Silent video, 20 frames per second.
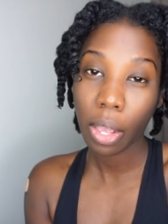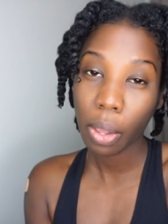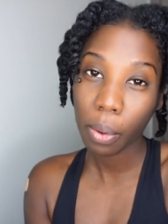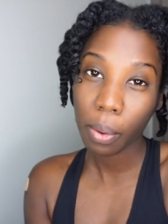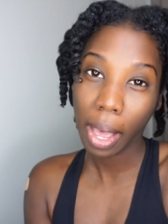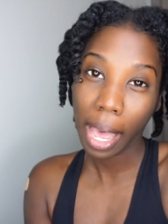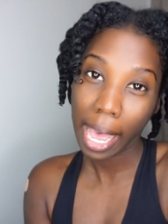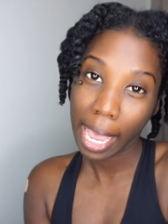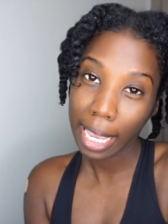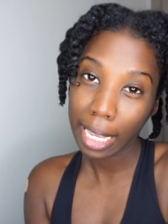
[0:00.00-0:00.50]
so
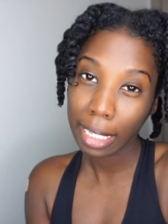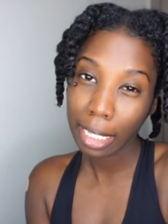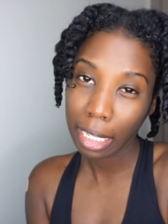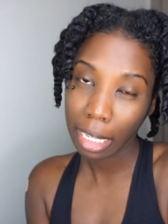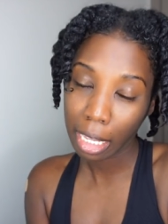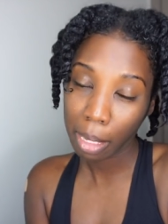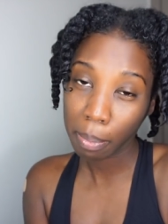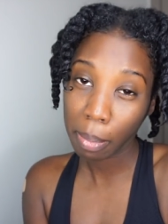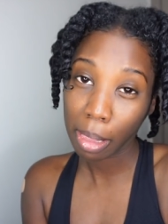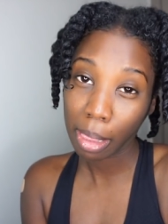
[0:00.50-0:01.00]
I ended
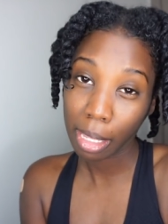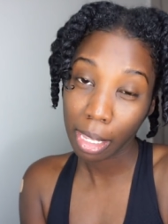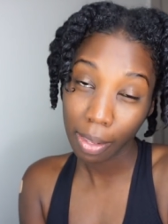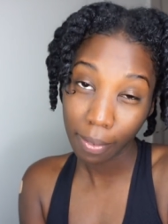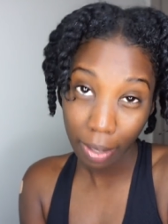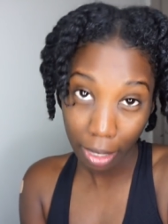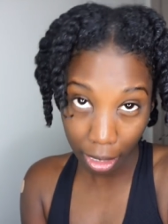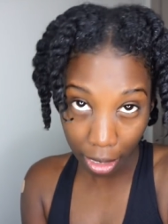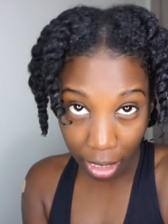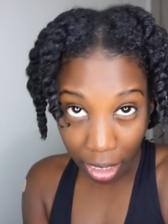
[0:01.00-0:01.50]
up
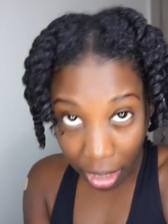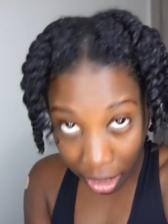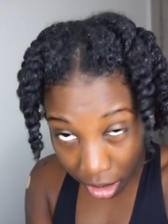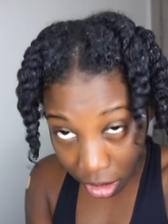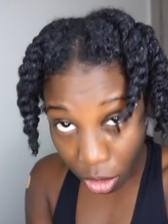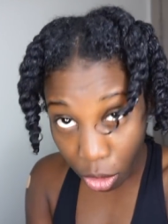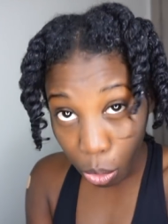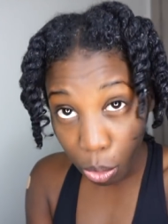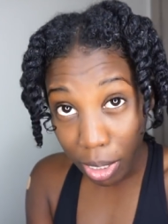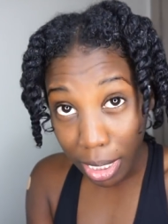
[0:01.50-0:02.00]
leaving
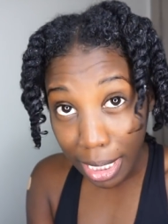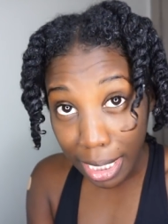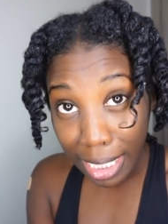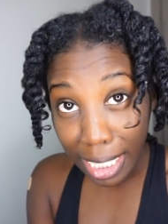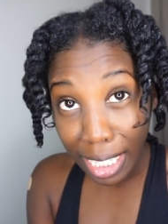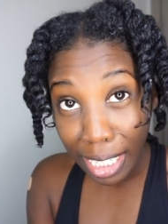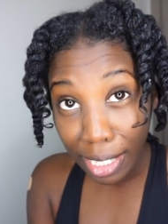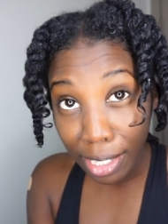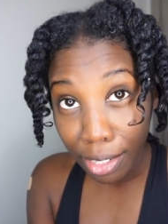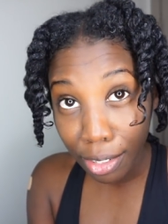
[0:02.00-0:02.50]
these twists
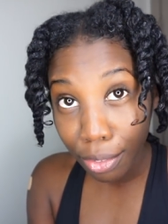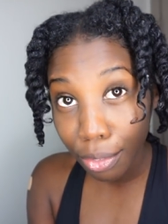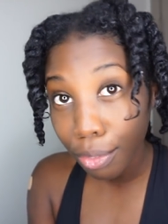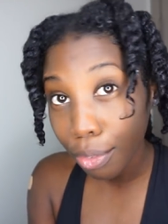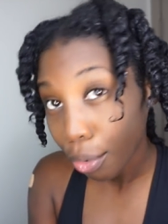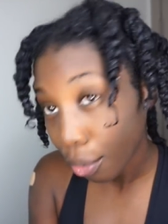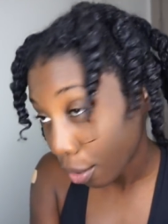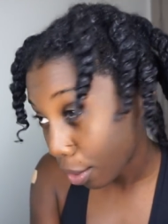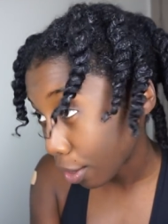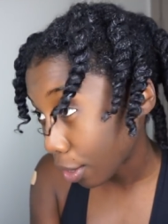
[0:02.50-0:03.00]
in
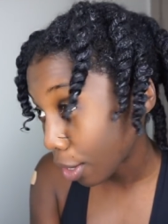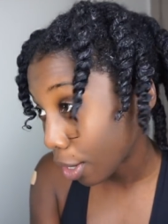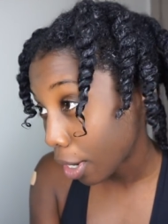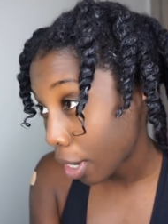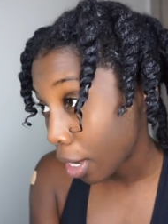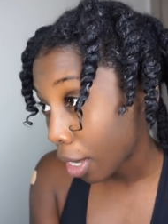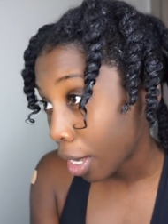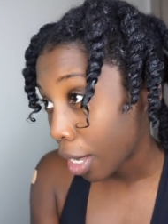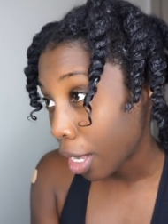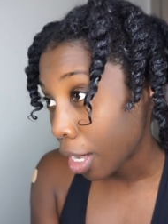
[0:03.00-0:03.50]
for
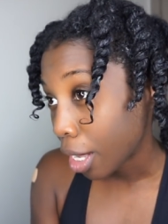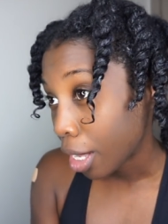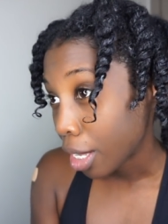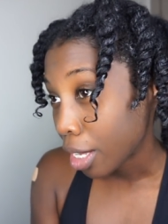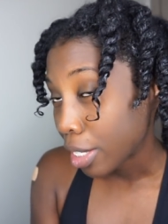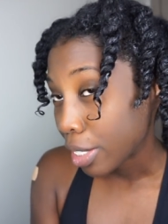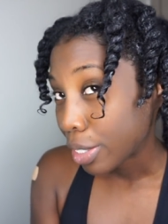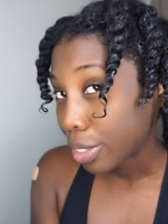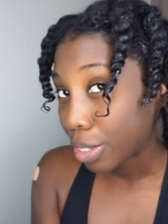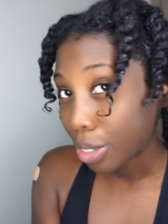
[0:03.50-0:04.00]

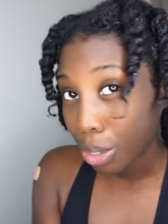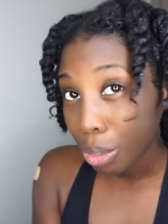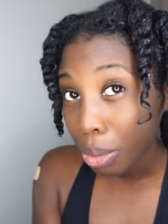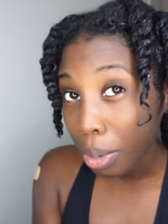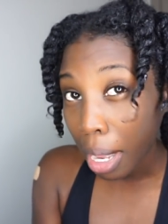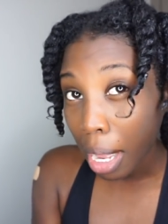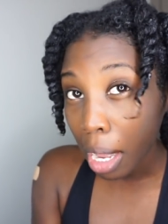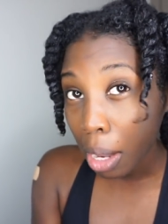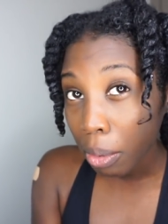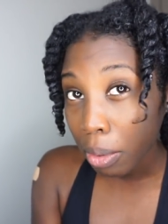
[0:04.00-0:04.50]

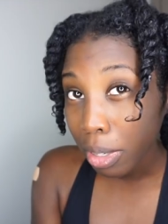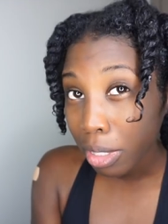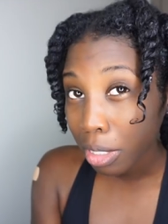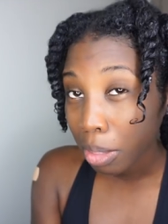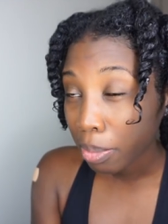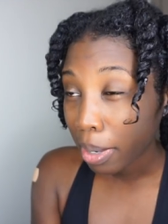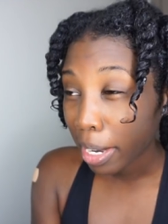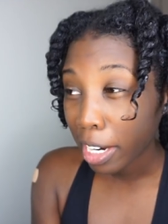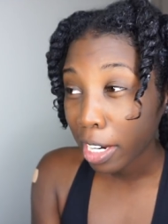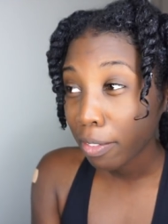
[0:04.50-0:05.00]
two hours.
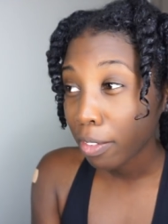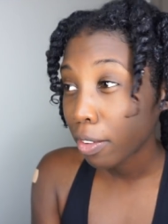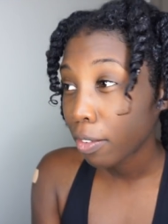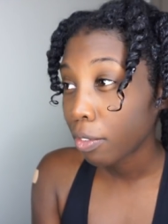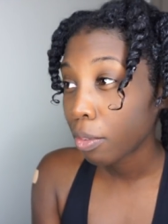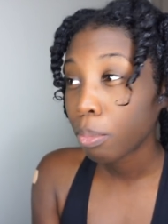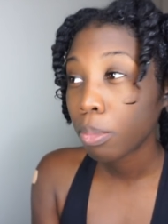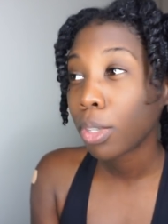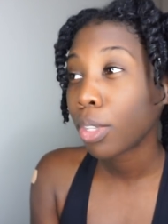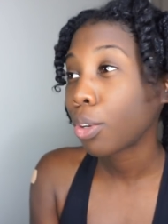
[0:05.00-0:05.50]
It might have
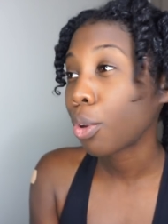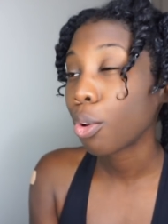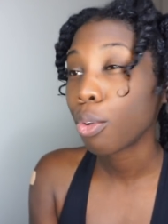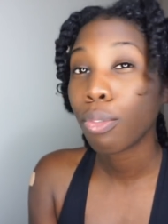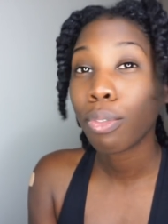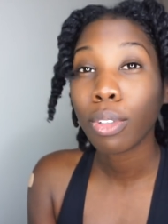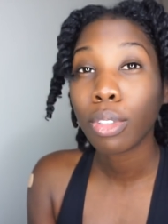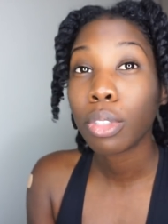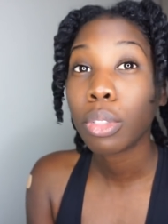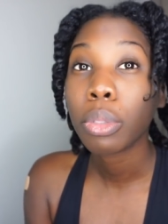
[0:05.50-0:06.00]
even been
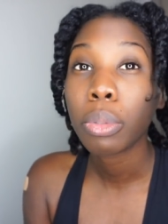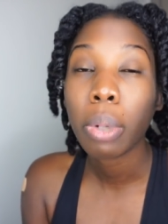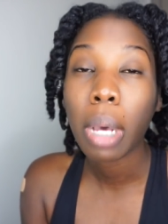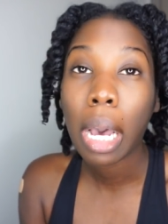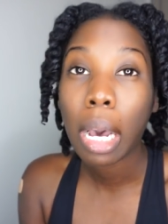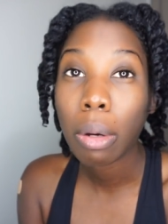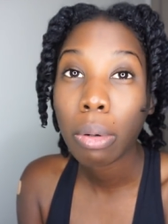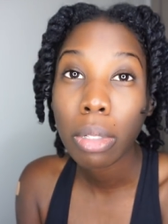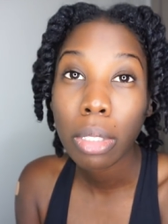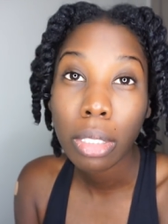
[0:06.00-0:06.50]
over two
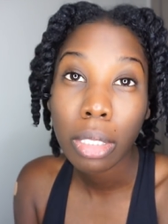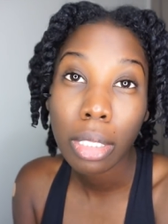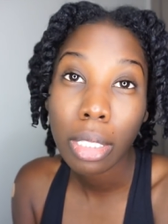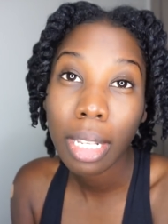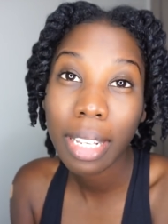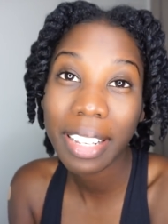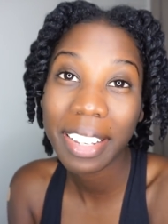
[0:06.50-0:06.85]
hours.